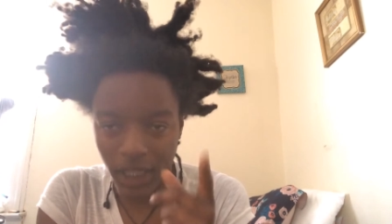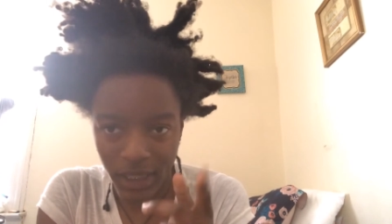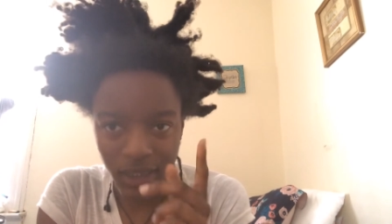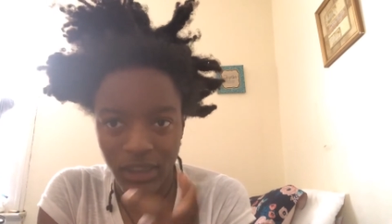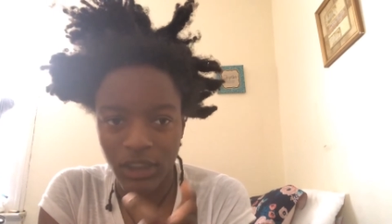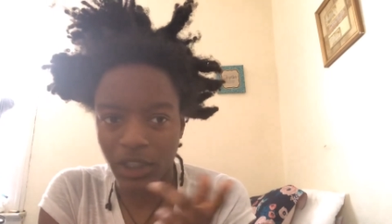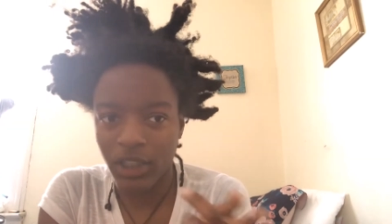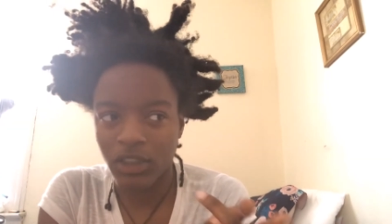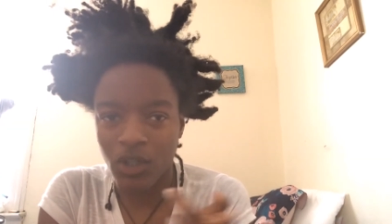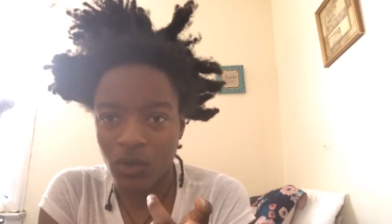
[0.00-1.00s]
It's a
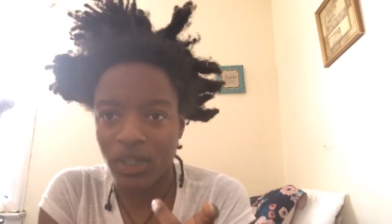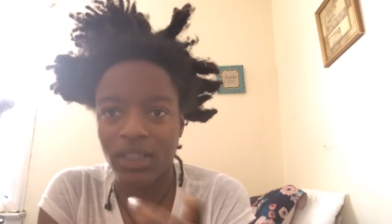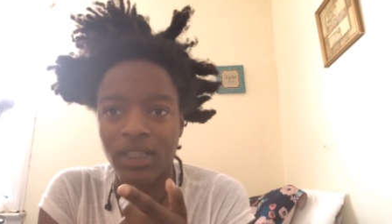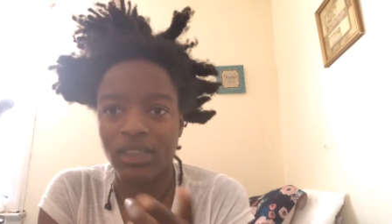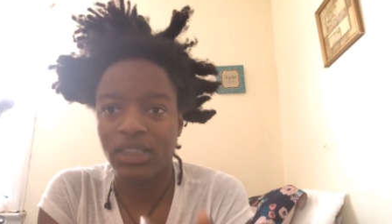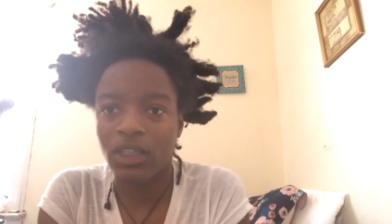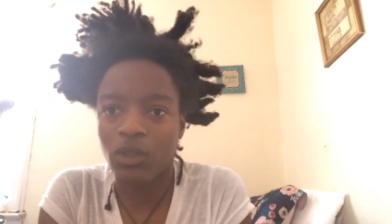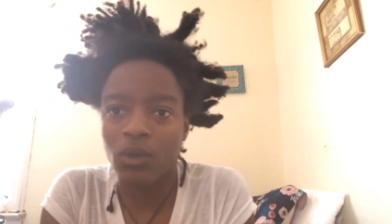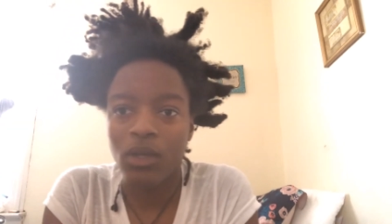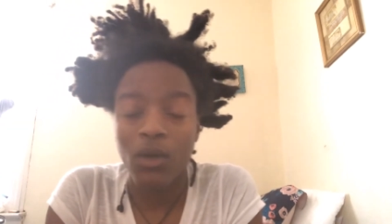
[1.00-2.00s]
certain tone that they could tell
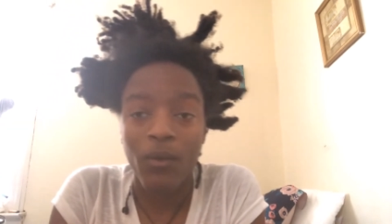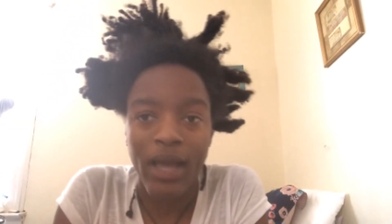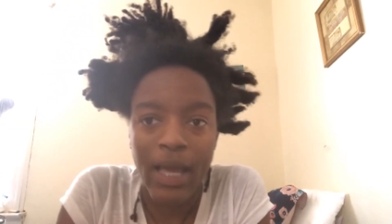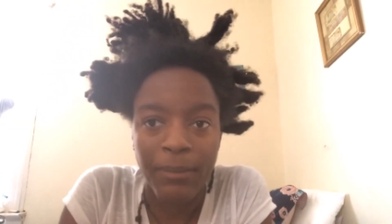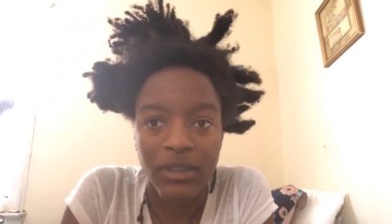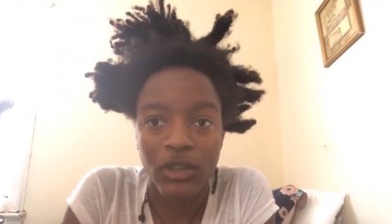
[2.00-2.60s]
you what happened.